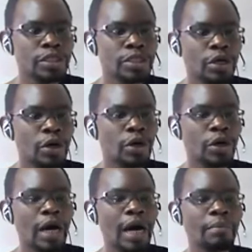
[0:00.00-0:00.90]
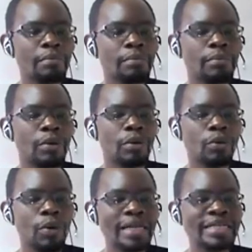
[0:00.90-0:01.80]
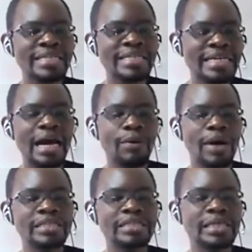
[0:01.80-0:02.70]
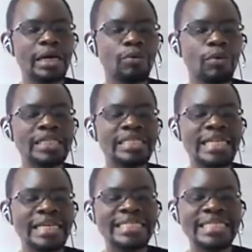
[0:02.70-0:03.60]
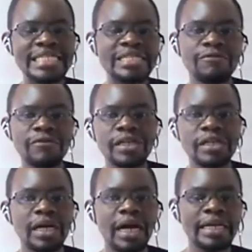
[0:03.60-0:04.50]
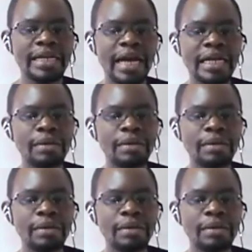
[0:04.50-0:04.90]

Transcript: So one sickler was successfully done a